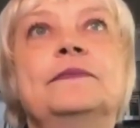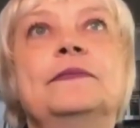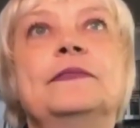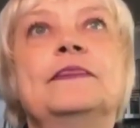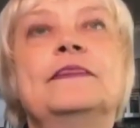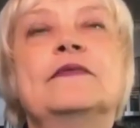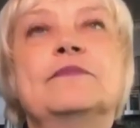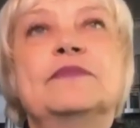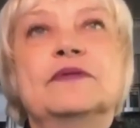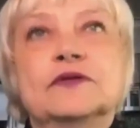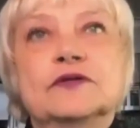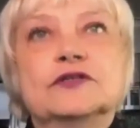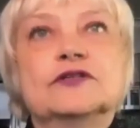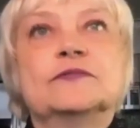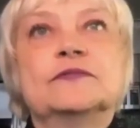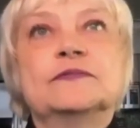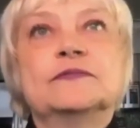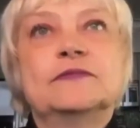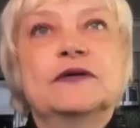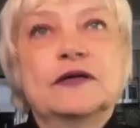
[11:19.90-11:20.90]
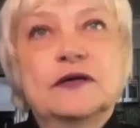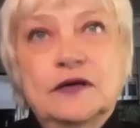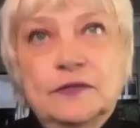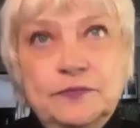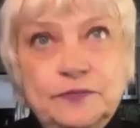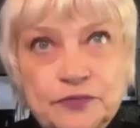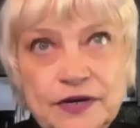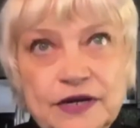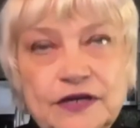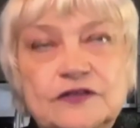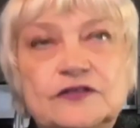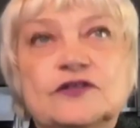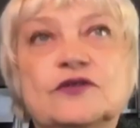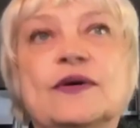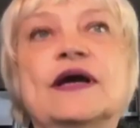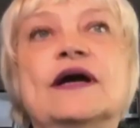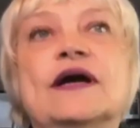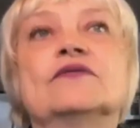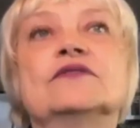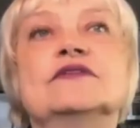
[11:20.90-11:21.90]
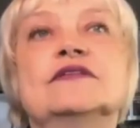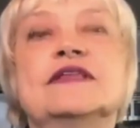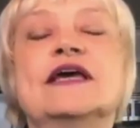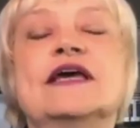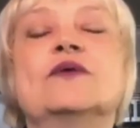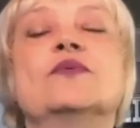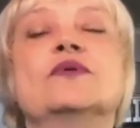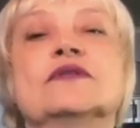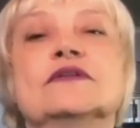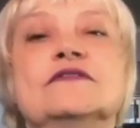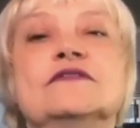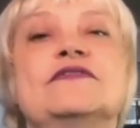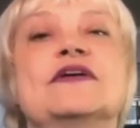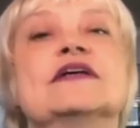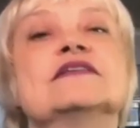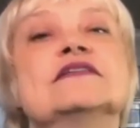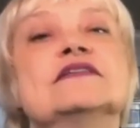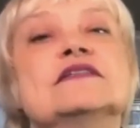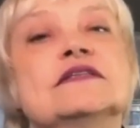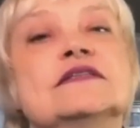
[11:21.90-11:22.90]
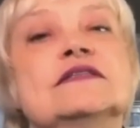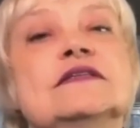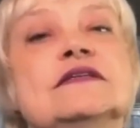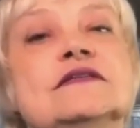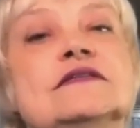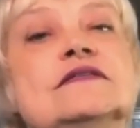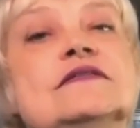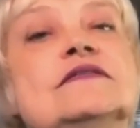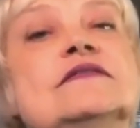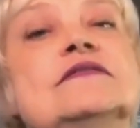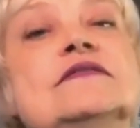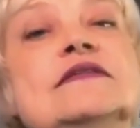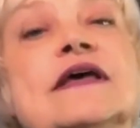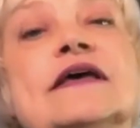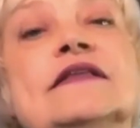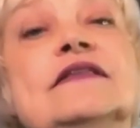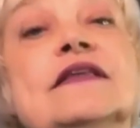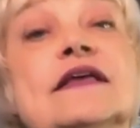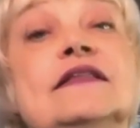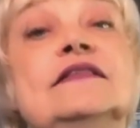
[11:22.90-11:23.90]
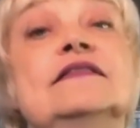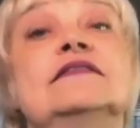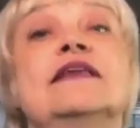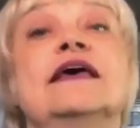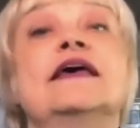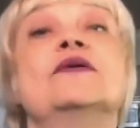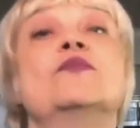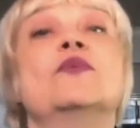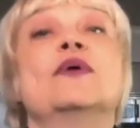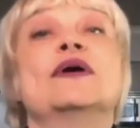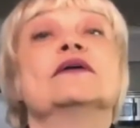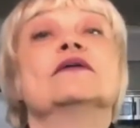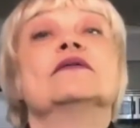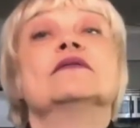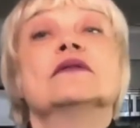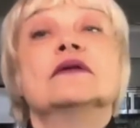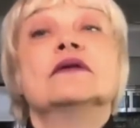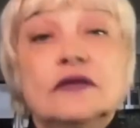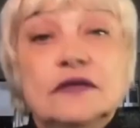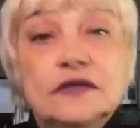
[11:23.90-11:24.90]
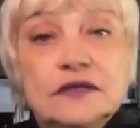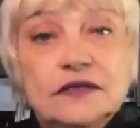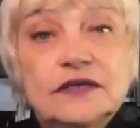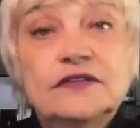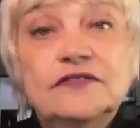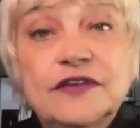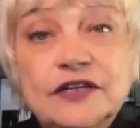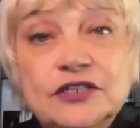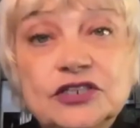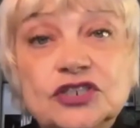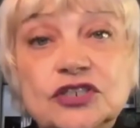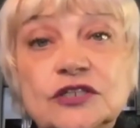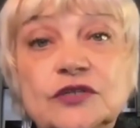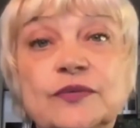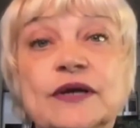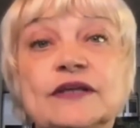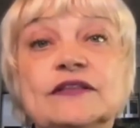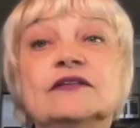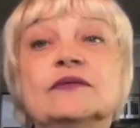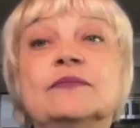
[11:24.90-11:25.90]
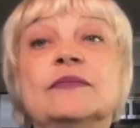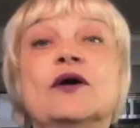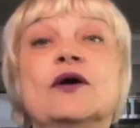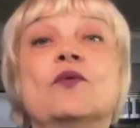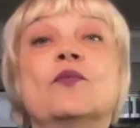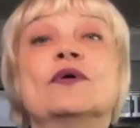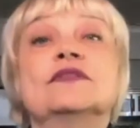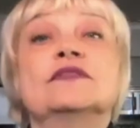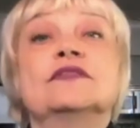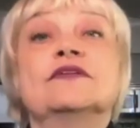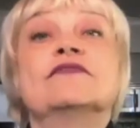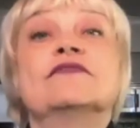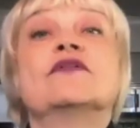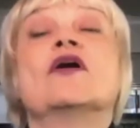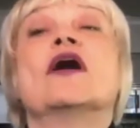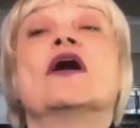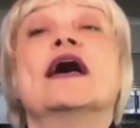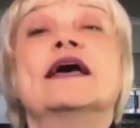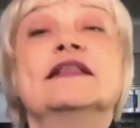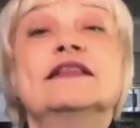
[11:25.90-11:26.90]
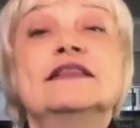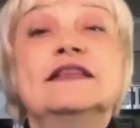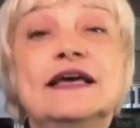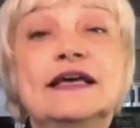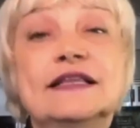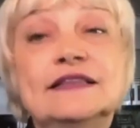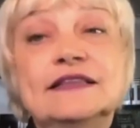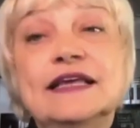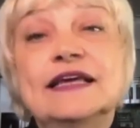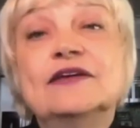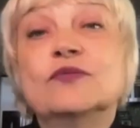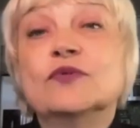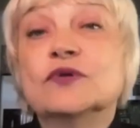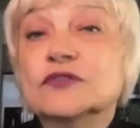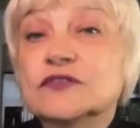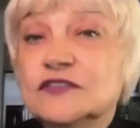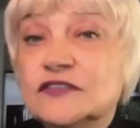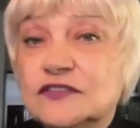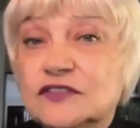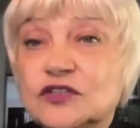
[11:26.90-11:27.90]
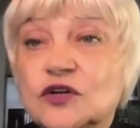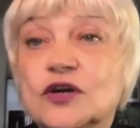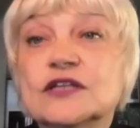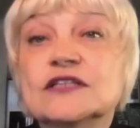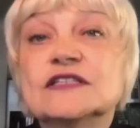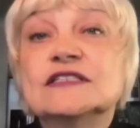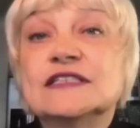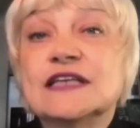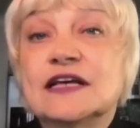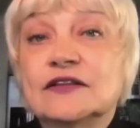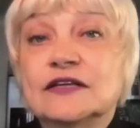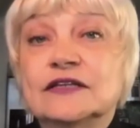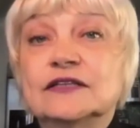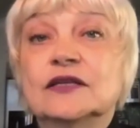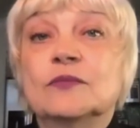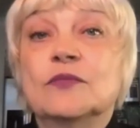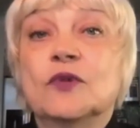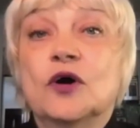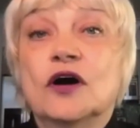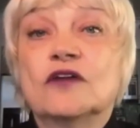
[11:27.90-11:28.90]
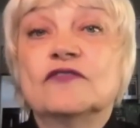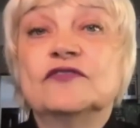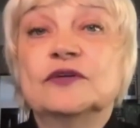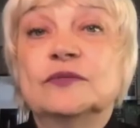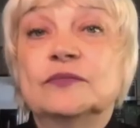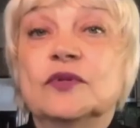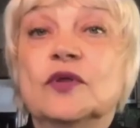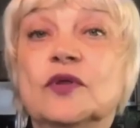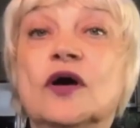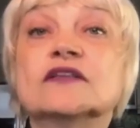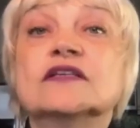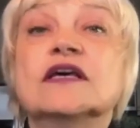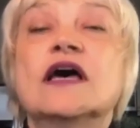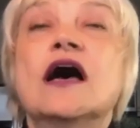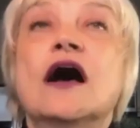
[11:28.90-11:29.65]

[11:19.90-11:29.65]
The builder breaks ground, they will invest in this and then they will eventually rent them out when they've got, and then they will start selling them off in block.